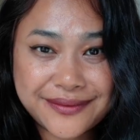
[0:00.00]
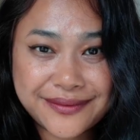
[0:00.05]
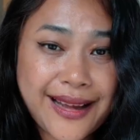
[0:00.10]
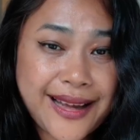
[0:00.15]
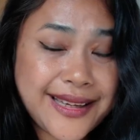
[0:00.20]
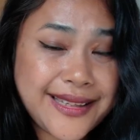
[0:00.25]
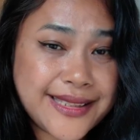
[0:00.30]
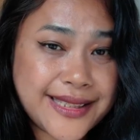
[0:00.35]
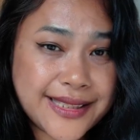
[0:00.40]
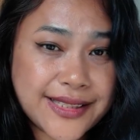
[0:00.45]

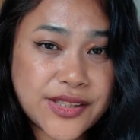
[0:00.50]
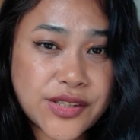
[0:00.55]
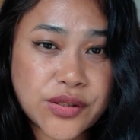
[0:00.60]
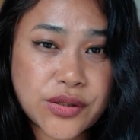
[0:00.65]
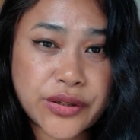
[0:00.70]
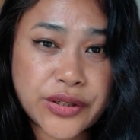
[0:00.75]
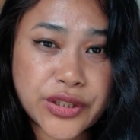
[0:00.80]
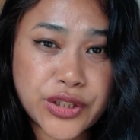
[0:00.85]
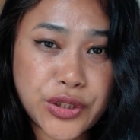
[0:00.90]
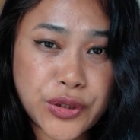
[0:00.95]
I did
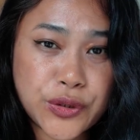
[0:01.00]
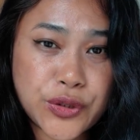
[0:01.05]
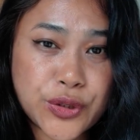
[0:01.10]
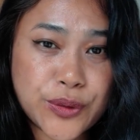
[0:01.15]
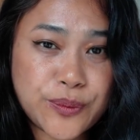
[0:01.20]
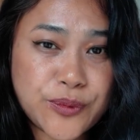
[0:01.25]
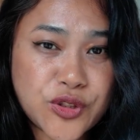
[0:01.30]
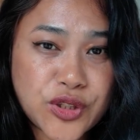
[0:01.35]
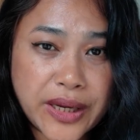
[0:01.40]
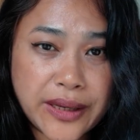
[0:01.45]
start a
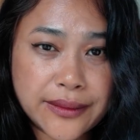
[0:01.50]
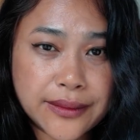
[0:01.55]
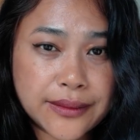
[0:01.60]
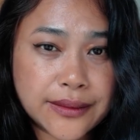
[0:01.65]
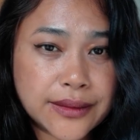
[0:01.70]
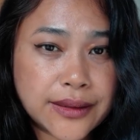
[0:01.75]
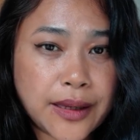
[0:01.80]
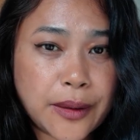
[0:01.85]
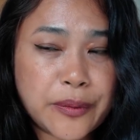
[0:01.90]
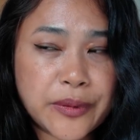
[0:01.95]
YouTube
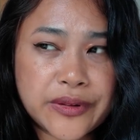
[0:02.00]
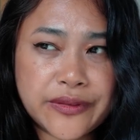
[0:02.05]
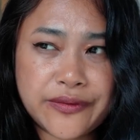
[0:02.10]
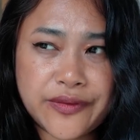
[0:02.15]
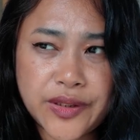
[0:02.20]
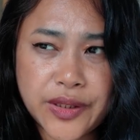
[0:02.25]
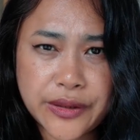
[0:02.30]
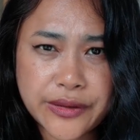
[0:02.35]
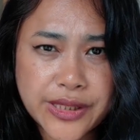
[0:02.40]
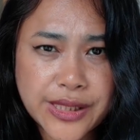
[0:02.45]
channel a couple
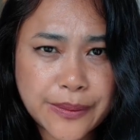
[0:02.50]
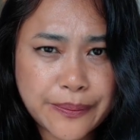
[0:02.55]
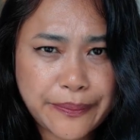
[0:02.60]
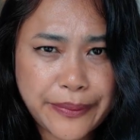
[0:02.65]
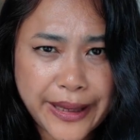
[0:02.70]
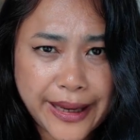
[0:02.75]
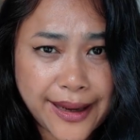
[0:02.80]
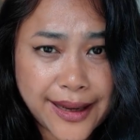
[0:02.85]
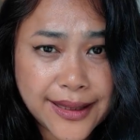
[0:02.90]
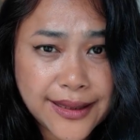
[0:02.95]
of years
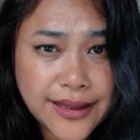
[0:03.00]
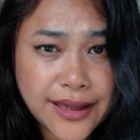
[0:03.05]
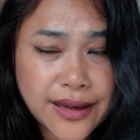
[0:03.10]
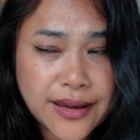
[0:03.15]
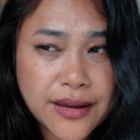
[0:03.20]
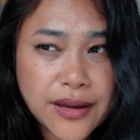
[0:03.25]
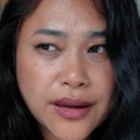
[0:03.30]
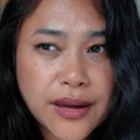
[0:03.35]
back,